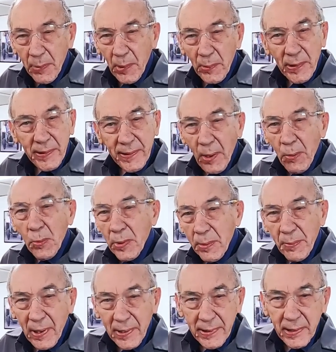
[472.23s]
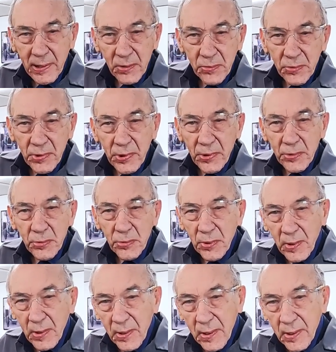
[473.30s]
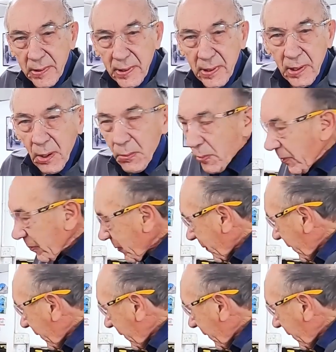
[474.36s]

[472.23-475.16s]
But we don't want to make it look new. You know, we